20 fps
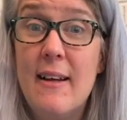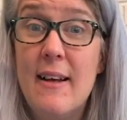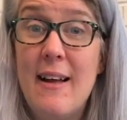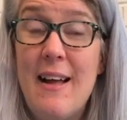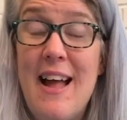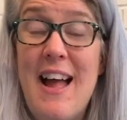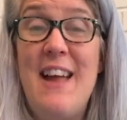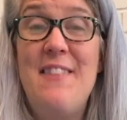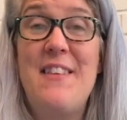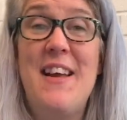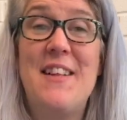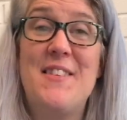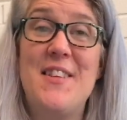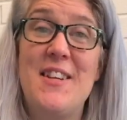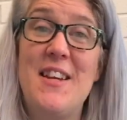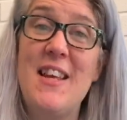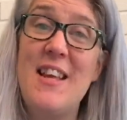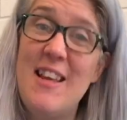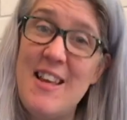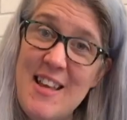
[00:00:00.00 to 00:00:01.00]
And that's an
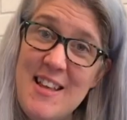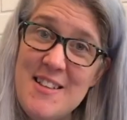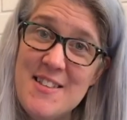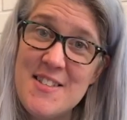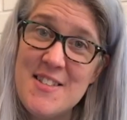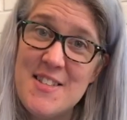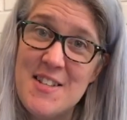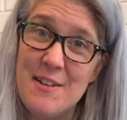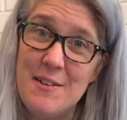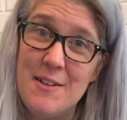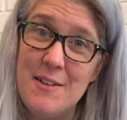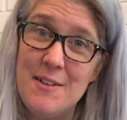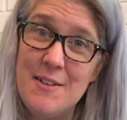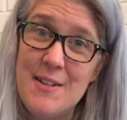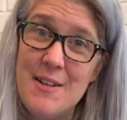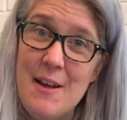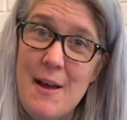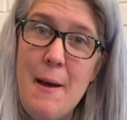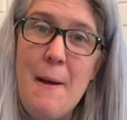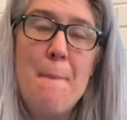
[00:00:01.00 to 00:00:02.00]
insult
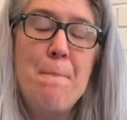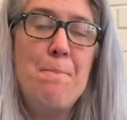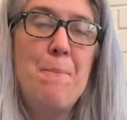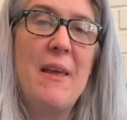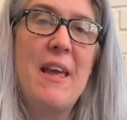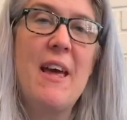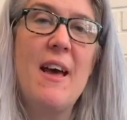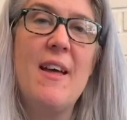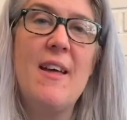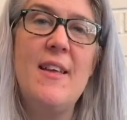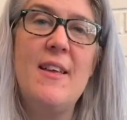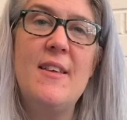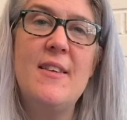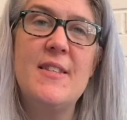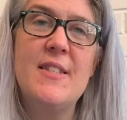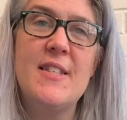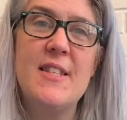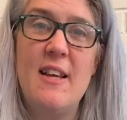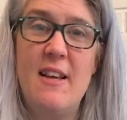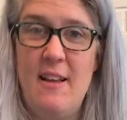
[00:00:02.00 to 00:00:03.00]

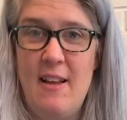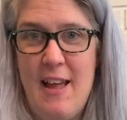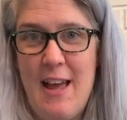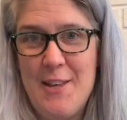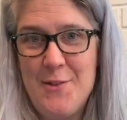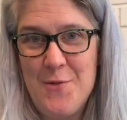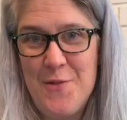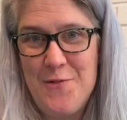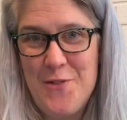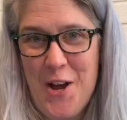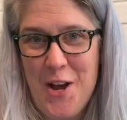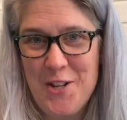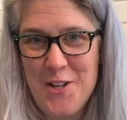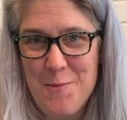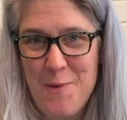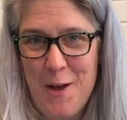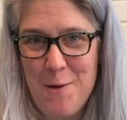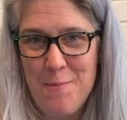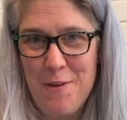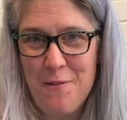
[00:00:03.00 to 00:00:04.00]
because, as we've talked
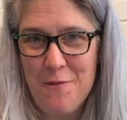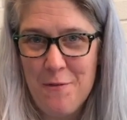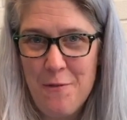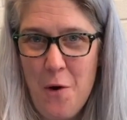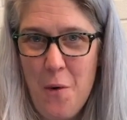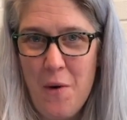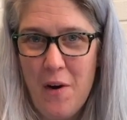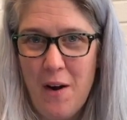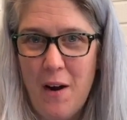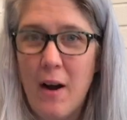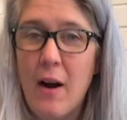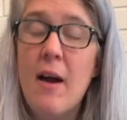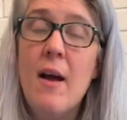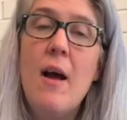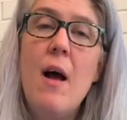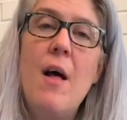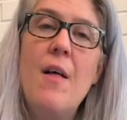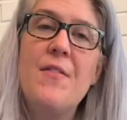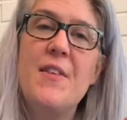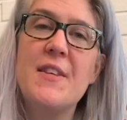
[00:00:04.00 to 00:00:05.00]
about before,
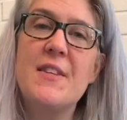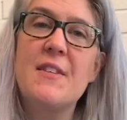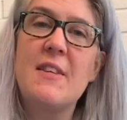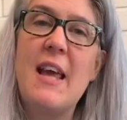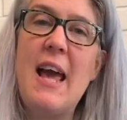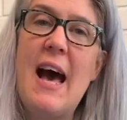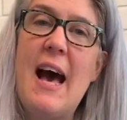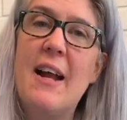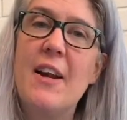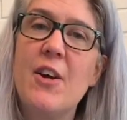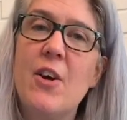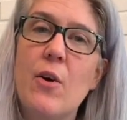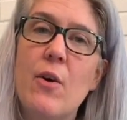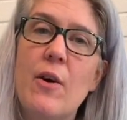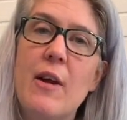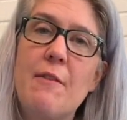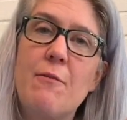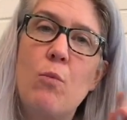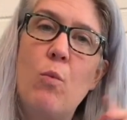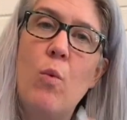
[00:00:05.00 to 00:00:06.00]
this category
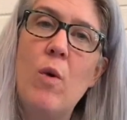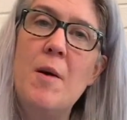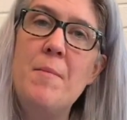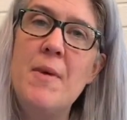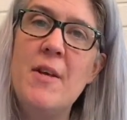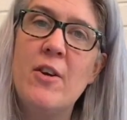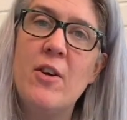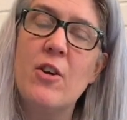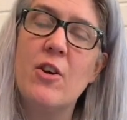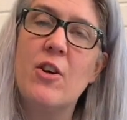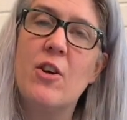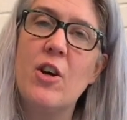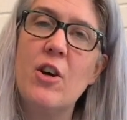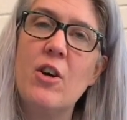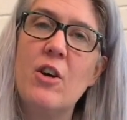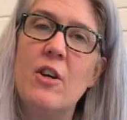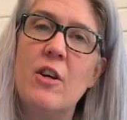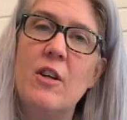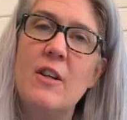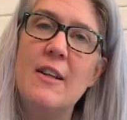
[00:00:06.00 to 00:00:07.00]
of woman or
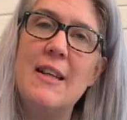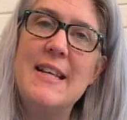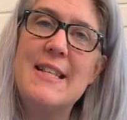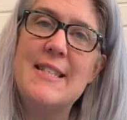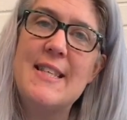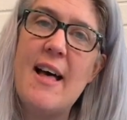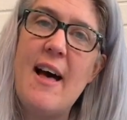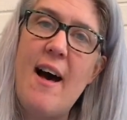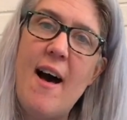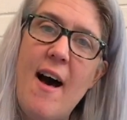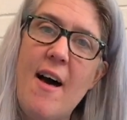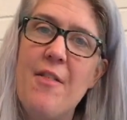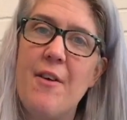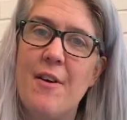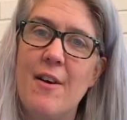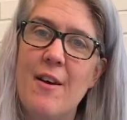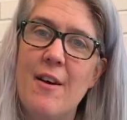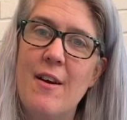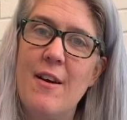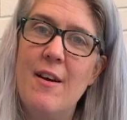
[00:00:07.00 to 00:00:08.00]
girl is
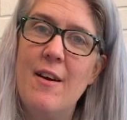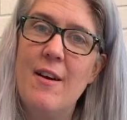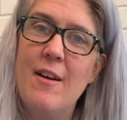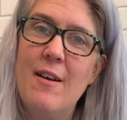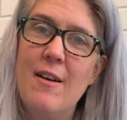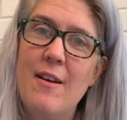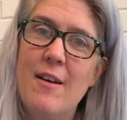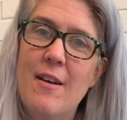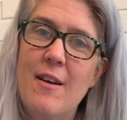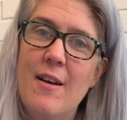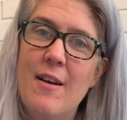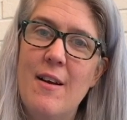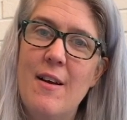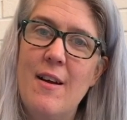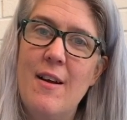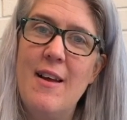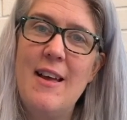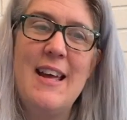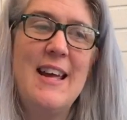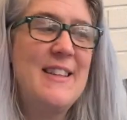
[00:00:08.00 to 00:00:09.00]
other.
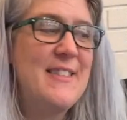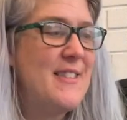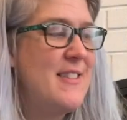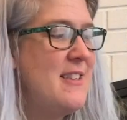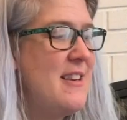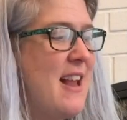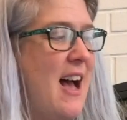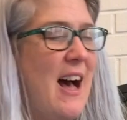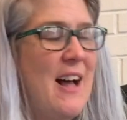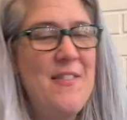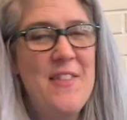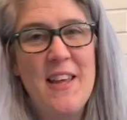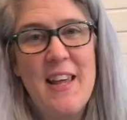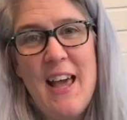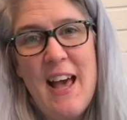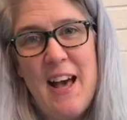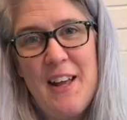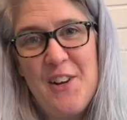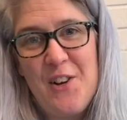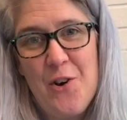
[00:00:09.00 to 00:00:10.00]
It's not the
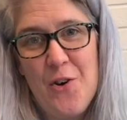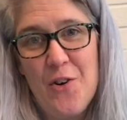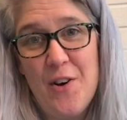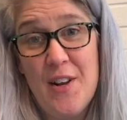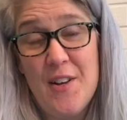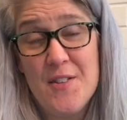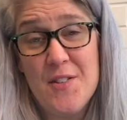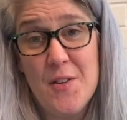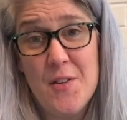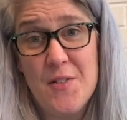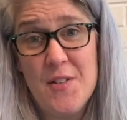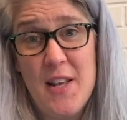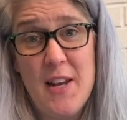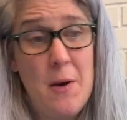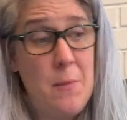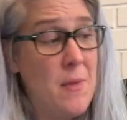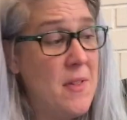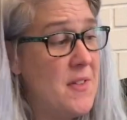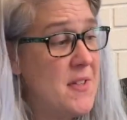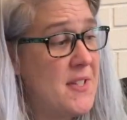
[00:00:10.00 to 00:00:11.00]
category associated
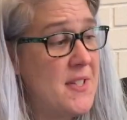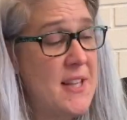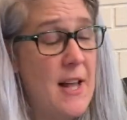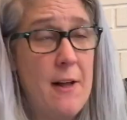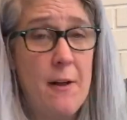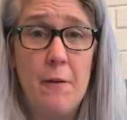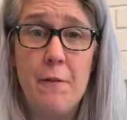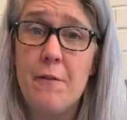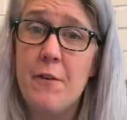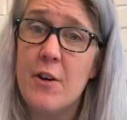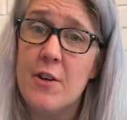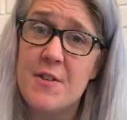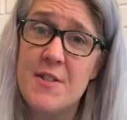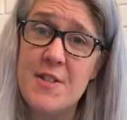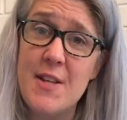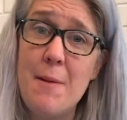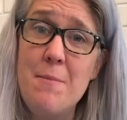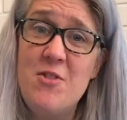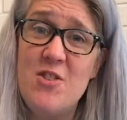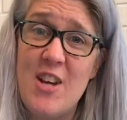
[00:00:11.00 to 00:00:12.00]
with self or
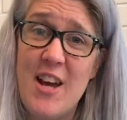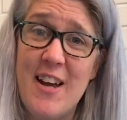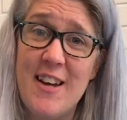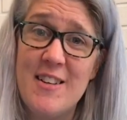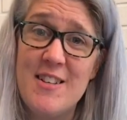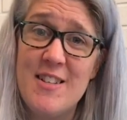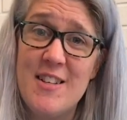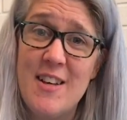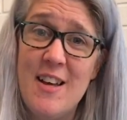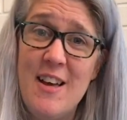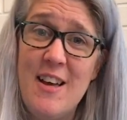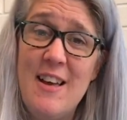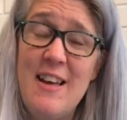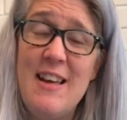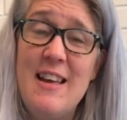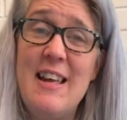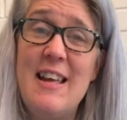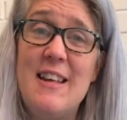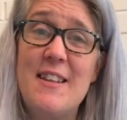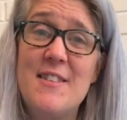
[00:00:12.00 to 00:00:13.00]
subject.
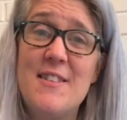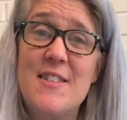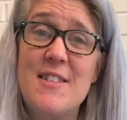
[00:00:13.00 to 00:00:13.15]
It's